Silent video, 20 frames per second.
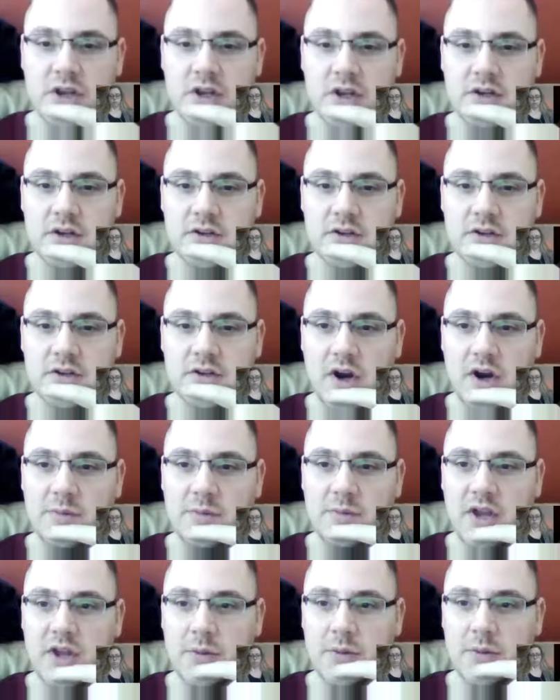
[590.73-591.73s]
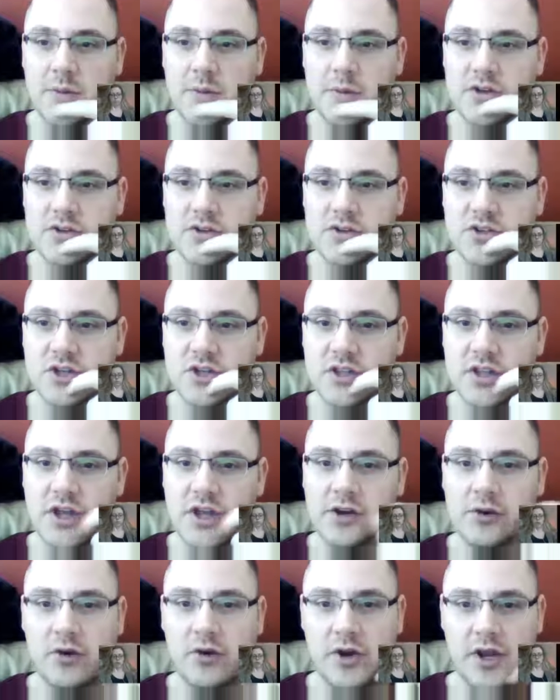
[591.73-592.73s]
describe the data because she then
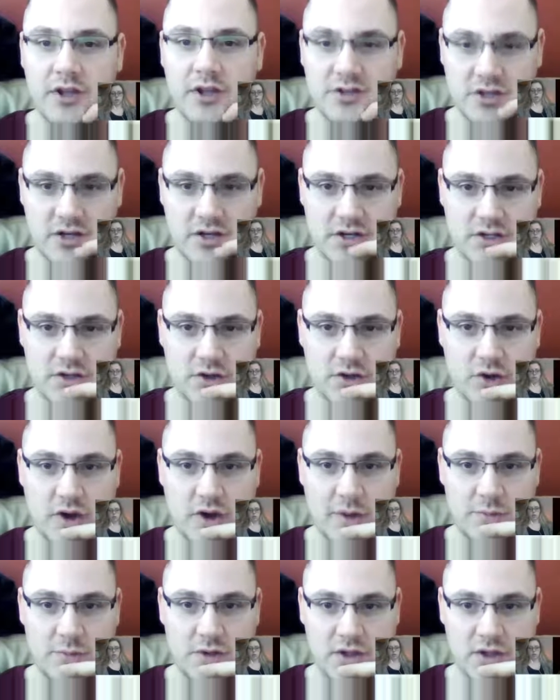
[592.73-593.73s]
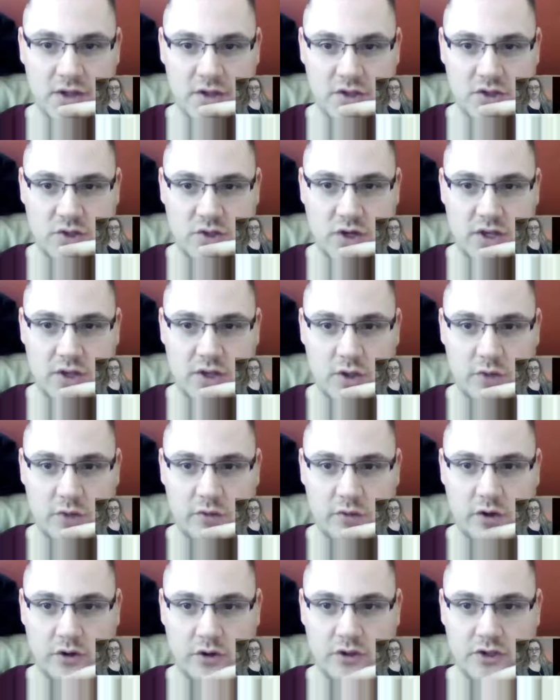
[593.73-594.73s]
creates a histogram to illustrate the
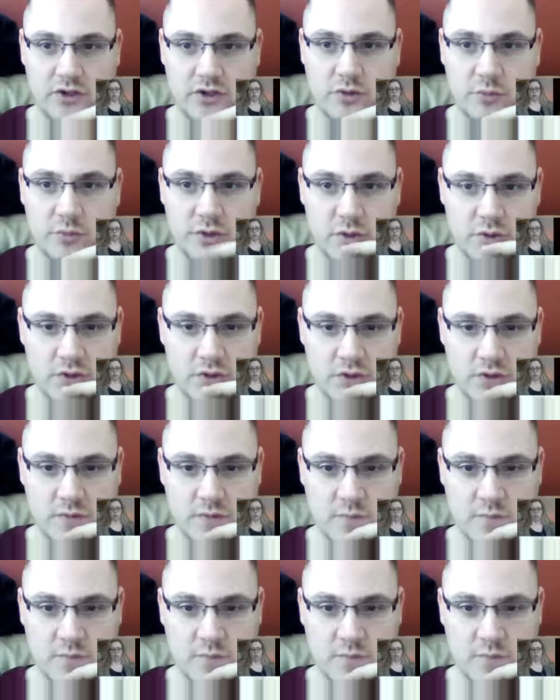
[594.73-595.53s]
overall distribution.